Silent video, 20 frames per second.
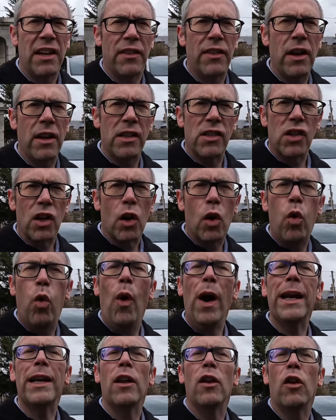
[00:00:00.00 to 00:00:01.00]
there's
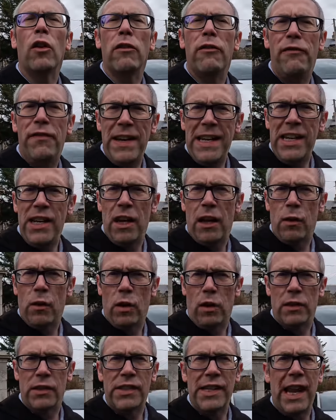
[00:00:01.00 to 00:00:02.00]
quite a lot of video
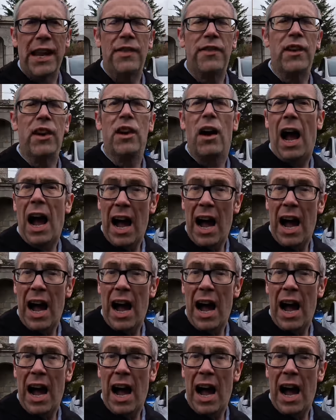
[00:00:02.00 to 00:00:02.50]
content that